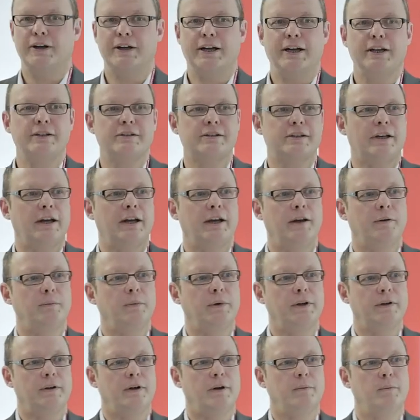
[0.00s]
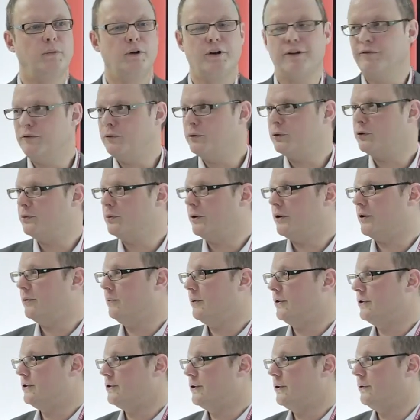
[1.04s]
skills that are being delivered
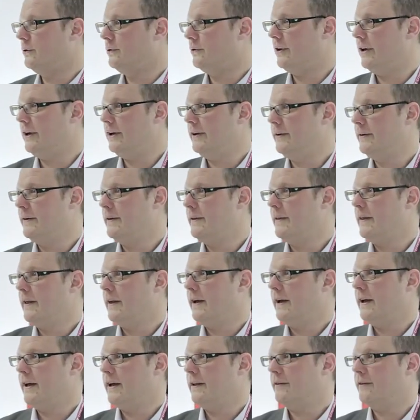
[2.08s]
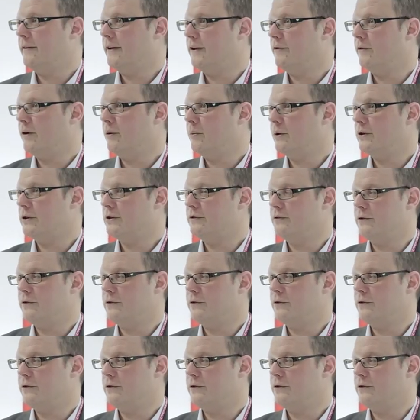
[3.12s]
through education to fill those roles.